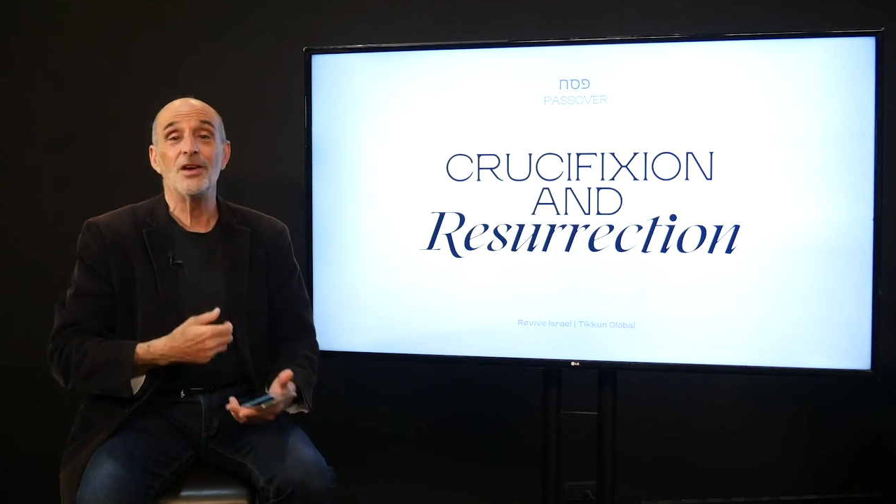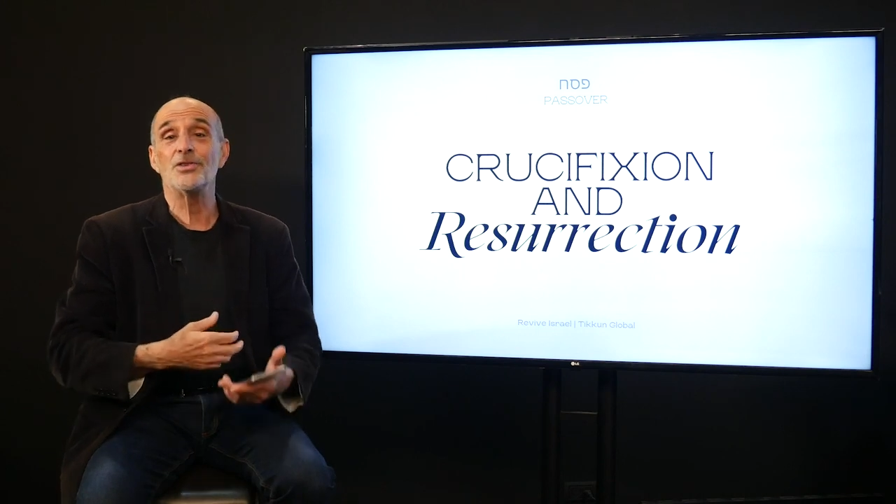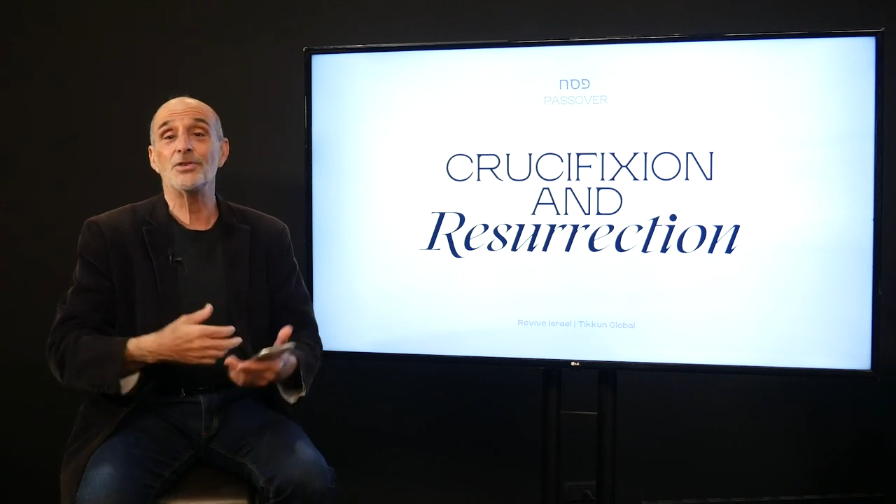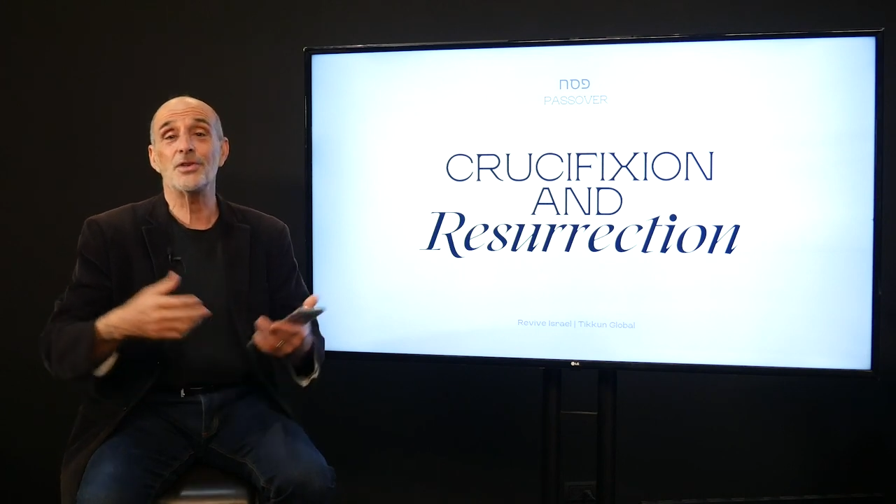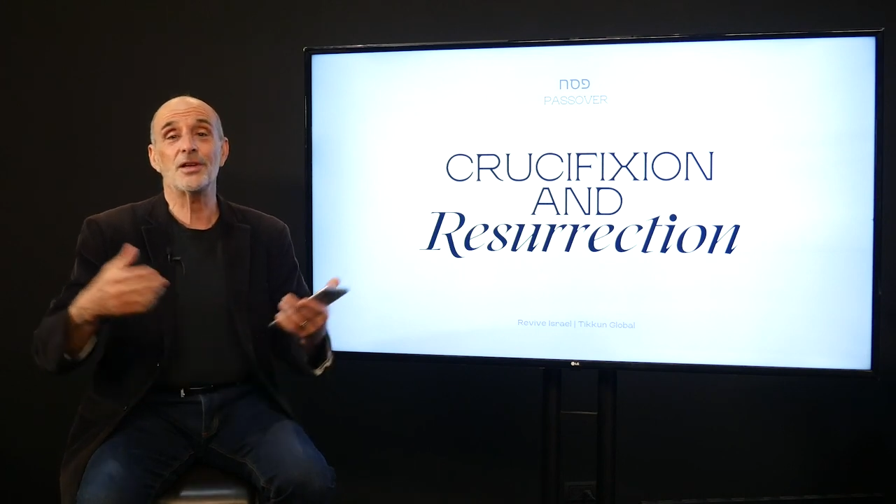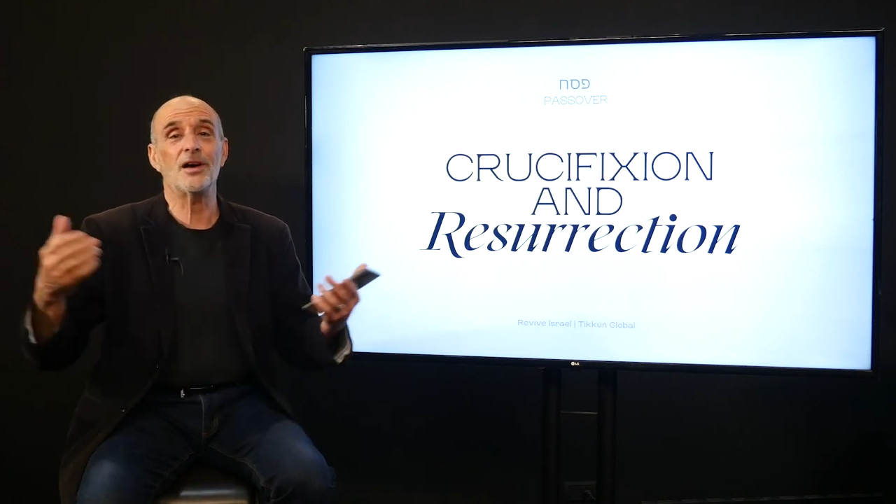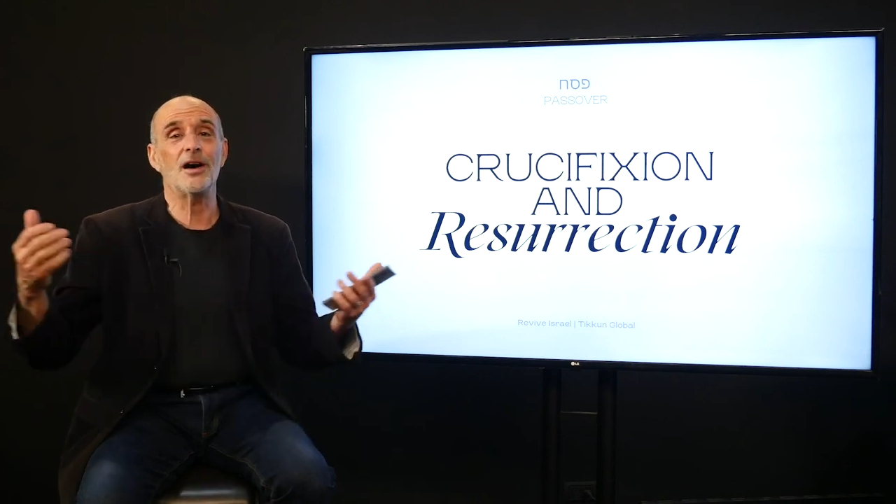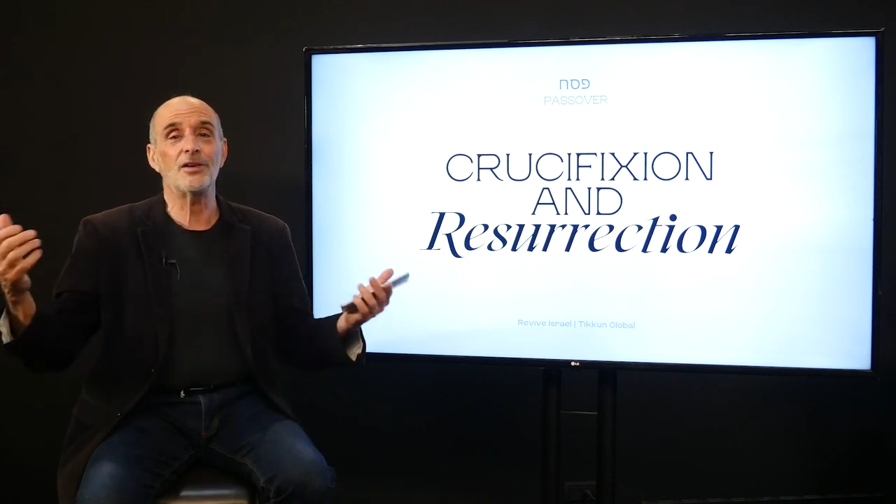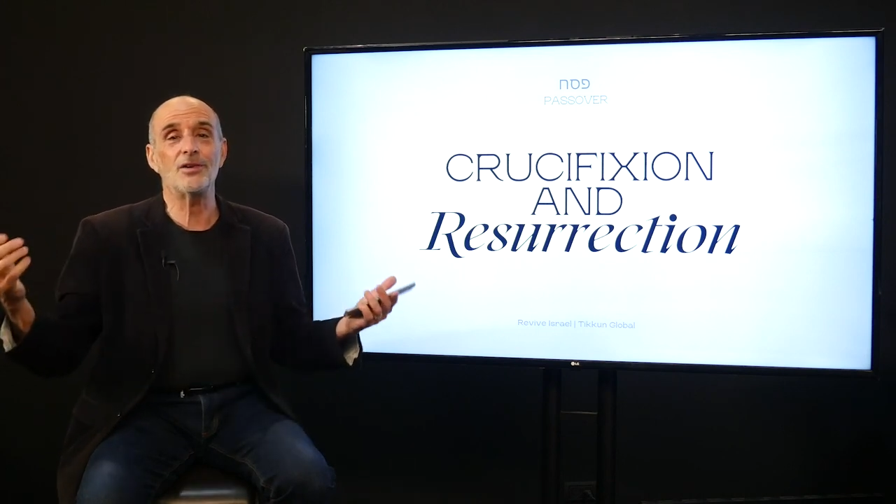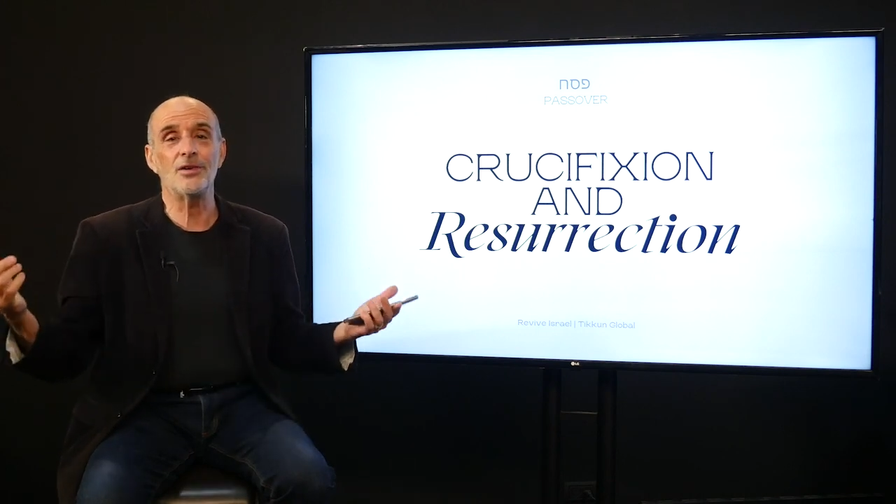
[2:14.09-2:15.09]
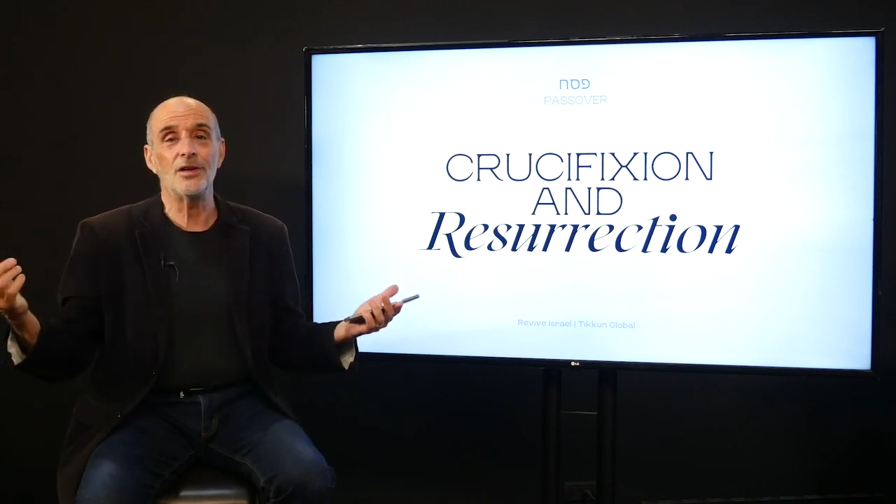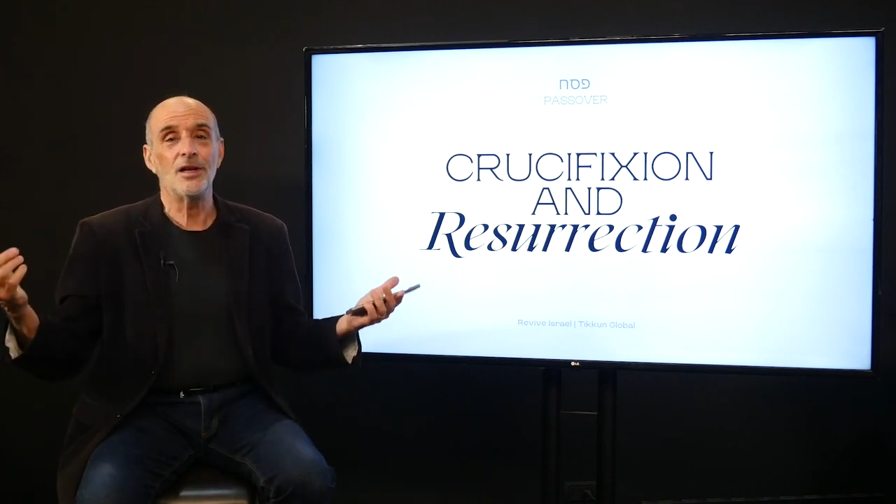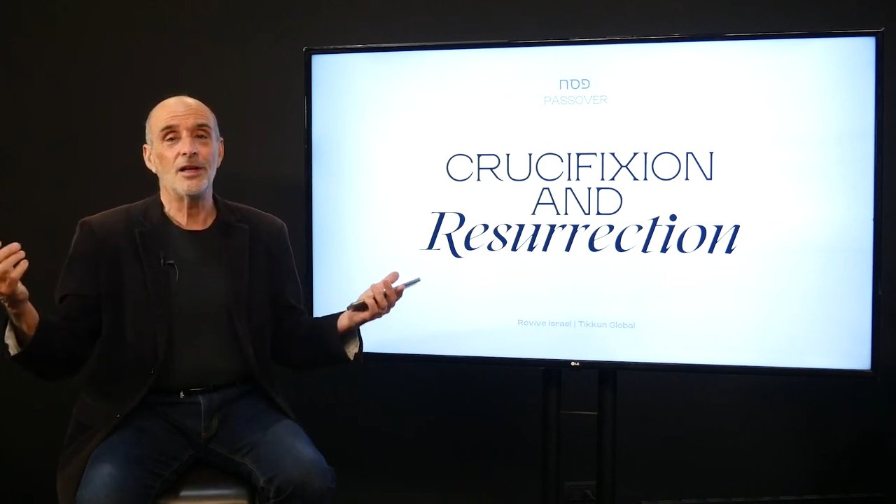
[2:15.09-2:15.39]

so that God could